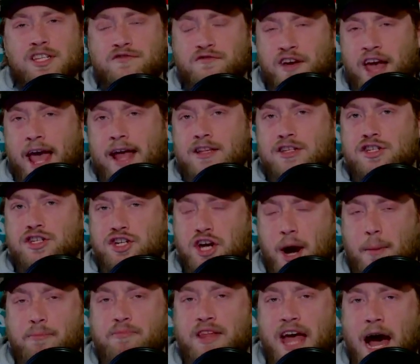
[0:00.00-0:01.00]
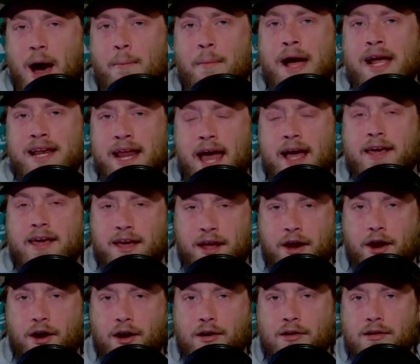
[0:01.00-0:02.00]
fans jump down my neck
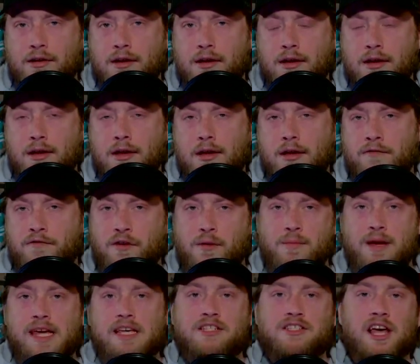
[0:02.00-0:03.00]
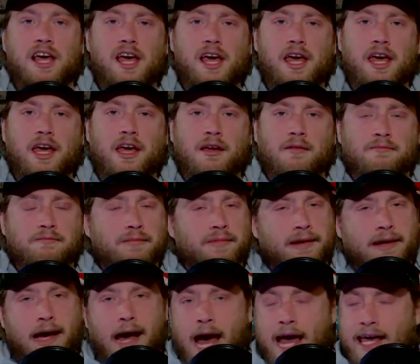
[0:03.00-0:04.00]
here for me saying
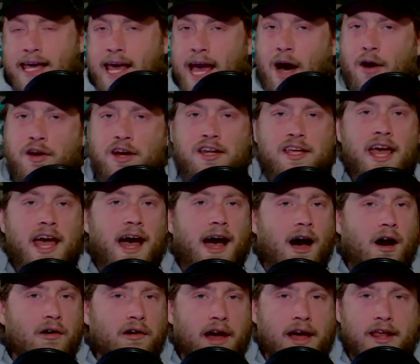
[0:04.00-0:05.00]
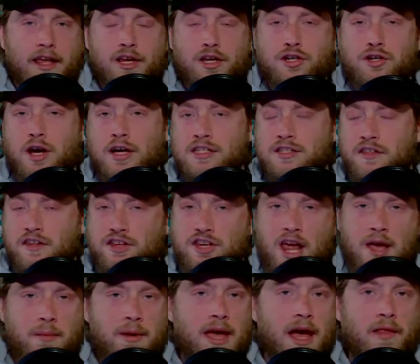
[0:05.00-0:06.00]
I counted you out, I didn't trust the
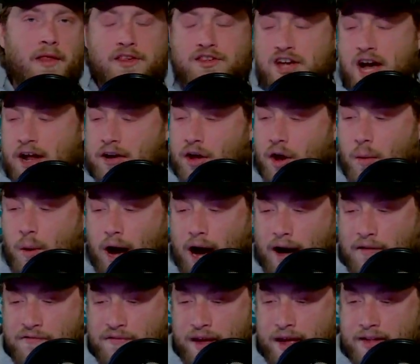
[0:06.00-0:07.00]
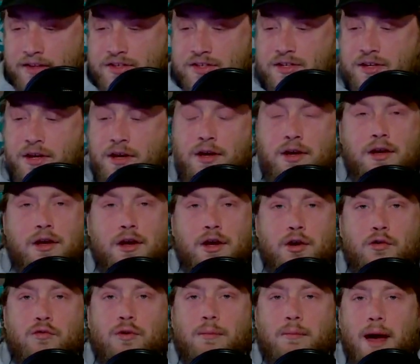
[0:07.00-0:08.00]
Jaime Elizondo offense,
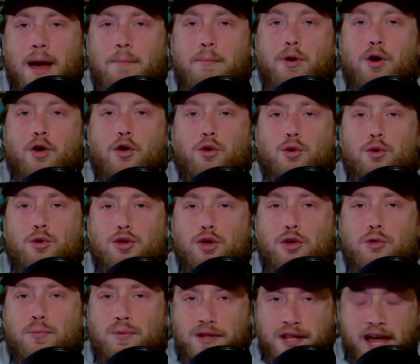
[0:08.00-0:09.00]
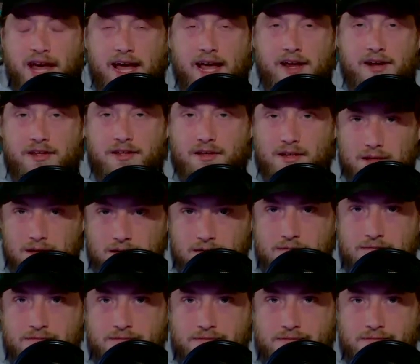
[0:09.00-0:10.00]
remember who you played.
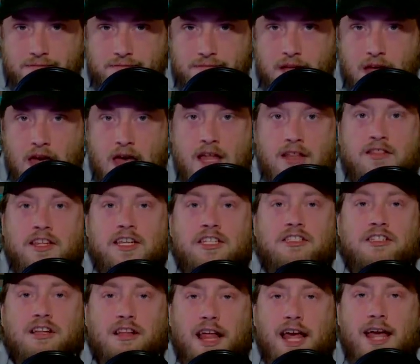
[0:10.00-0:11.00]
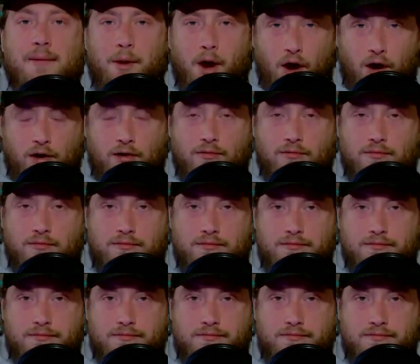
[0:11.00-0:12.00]
Disclaimer
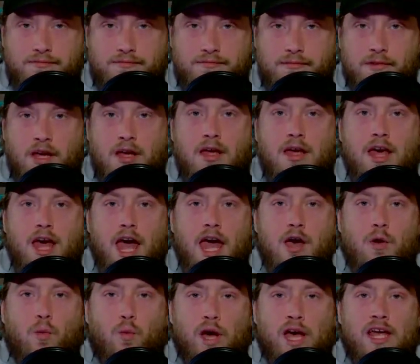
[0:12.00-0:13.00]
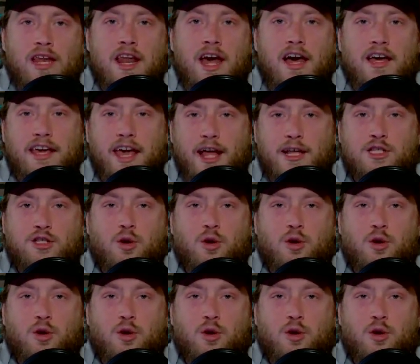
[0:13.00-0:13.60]
a win against